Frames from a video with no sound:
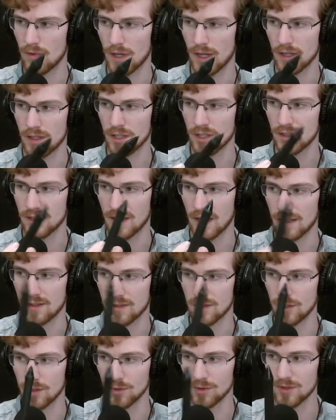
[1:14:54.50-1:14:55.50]
just
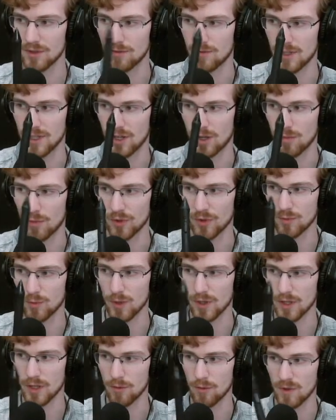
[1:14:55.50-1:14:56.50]
exclusively almost
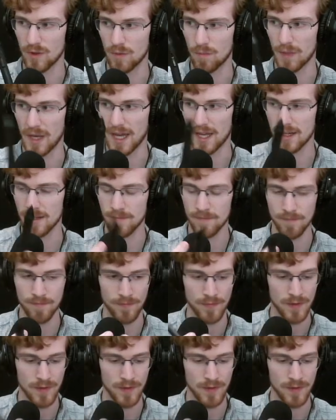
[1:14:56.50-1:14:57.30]
working with a pen.